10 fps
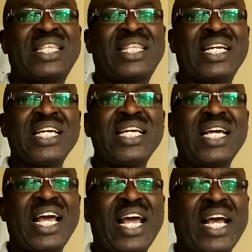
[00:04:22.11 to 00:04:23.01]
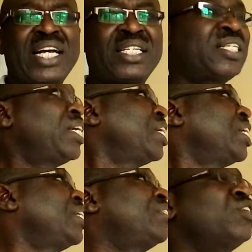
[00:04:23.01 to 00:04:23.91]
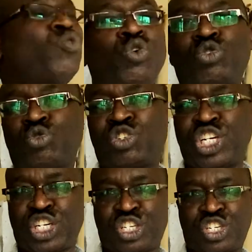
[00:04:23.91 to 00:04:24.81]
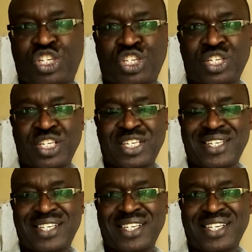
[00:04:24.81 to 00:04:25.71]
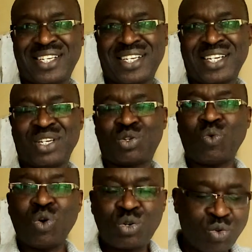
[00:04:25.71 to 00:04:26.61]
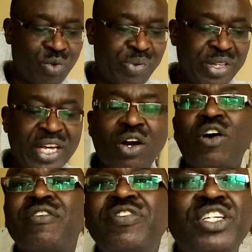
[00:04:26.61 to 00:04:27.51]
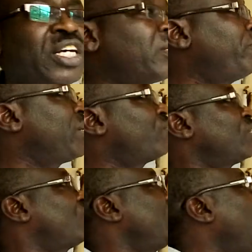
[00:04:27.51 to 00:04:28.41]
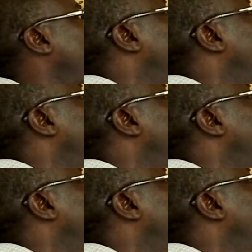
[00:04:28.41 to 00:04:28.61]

3x is equal to 6. So what would be the coefficient matrix here?